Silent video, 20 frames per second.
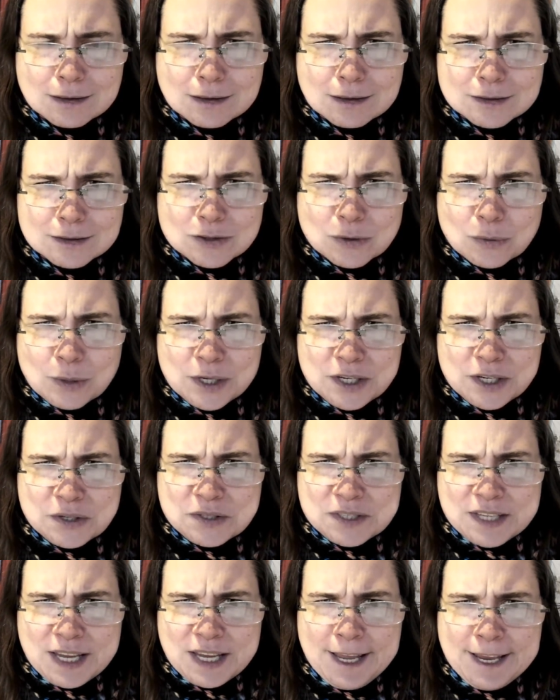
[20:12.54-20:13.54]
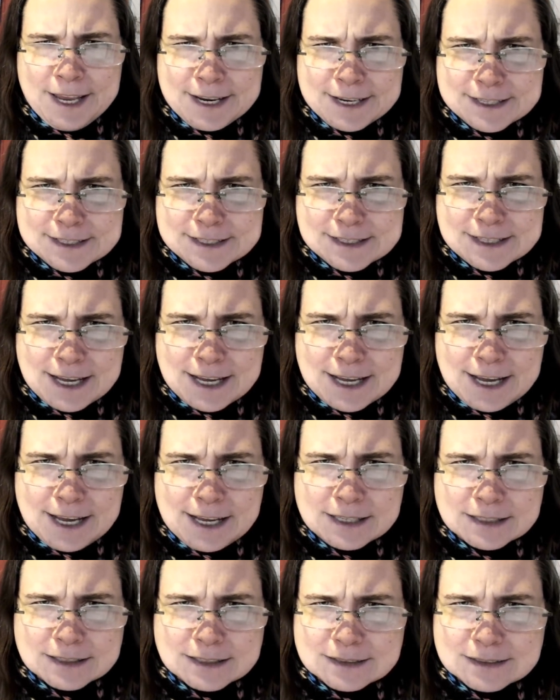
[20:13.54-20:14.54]
So what you're saying is
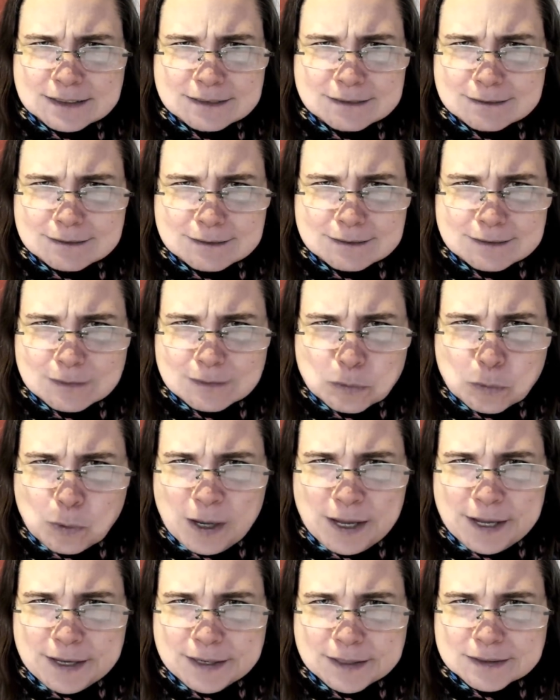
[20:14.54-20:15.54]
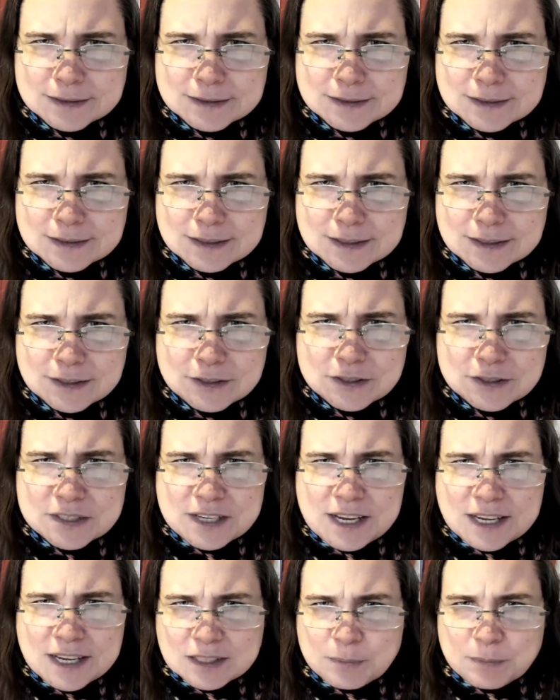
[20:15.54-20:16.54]
that, what, there's an
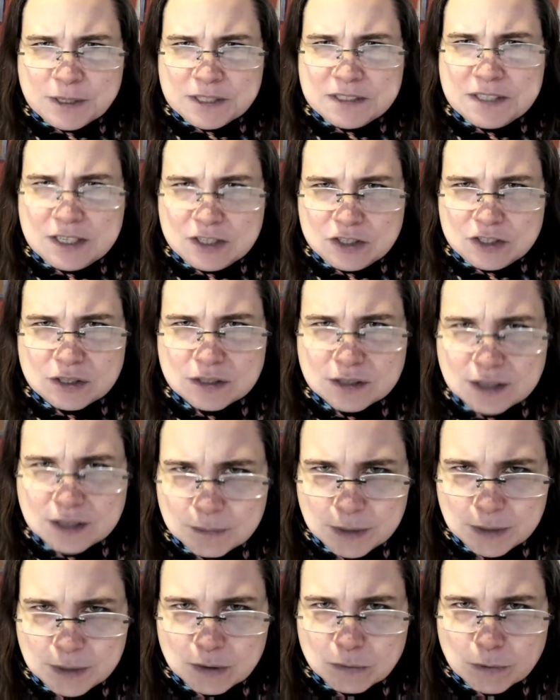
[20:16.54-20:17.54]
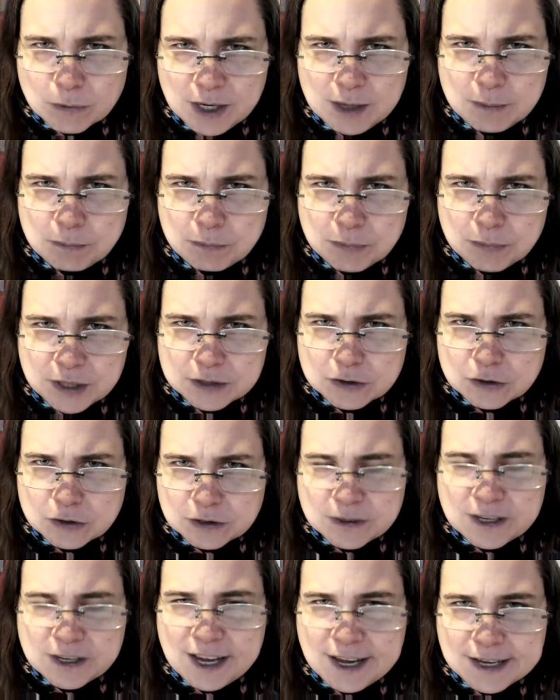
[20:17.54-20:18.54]
expectation that men rape, but
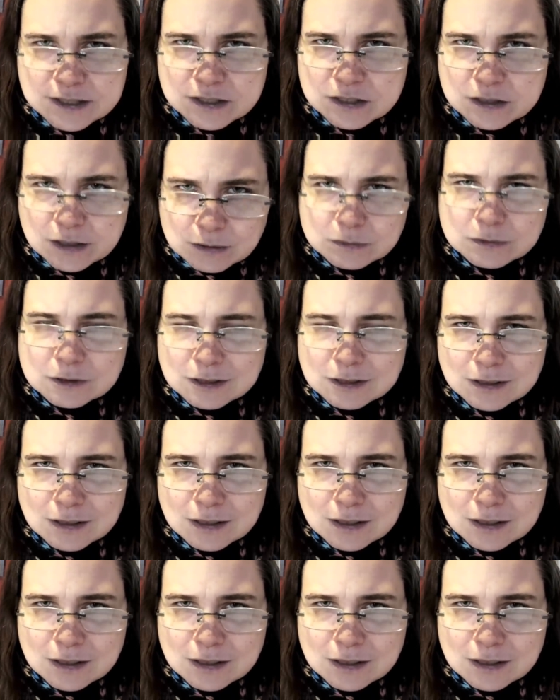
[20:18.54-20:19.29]
good guys don't?